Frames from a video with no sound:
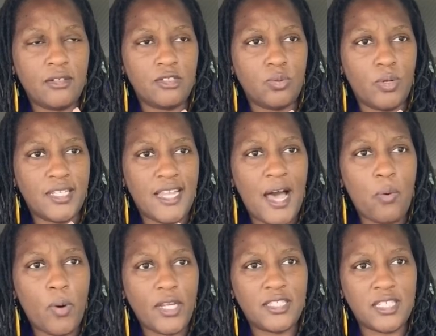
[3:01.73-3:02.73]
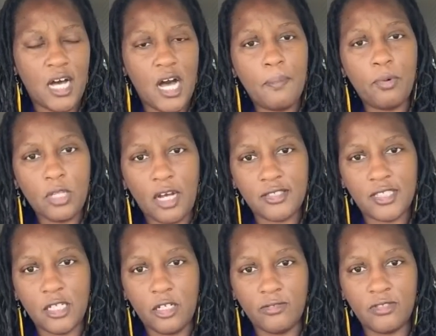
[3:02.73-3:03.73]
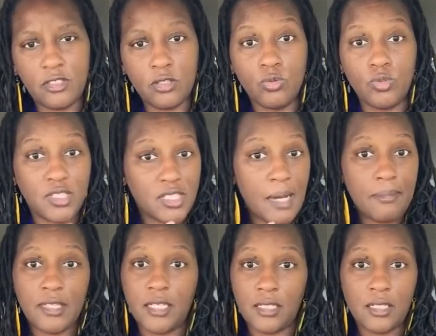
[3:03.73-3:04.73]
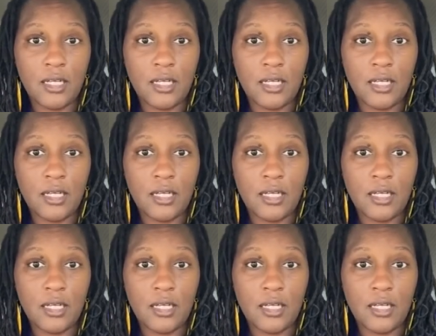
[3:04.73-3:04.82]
to a not wanting to humble ourselves to something.